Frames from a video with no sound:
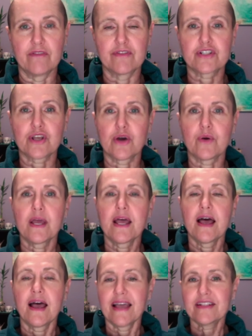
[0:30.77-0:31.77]
So
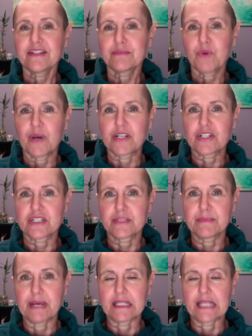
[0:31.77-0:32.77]
I had some questions
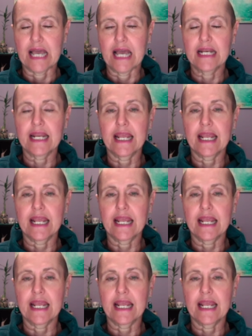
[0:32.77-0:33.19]
about that,